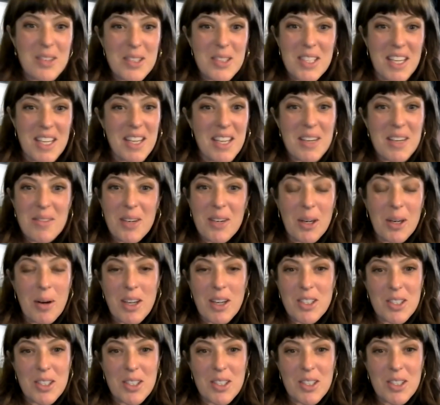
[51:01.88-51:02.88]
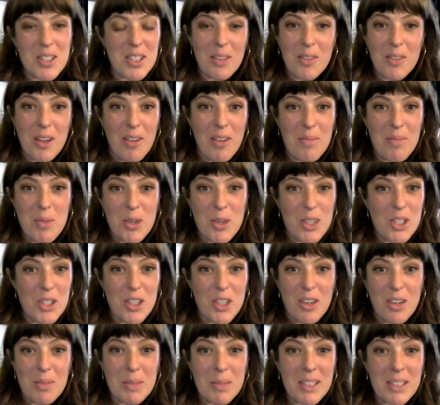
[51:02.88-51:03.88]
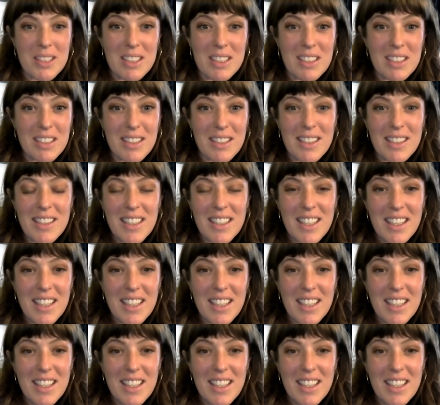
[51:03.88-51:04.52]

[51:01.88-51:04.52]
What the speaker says: towards the end of our questions here. If you have more to share, please do.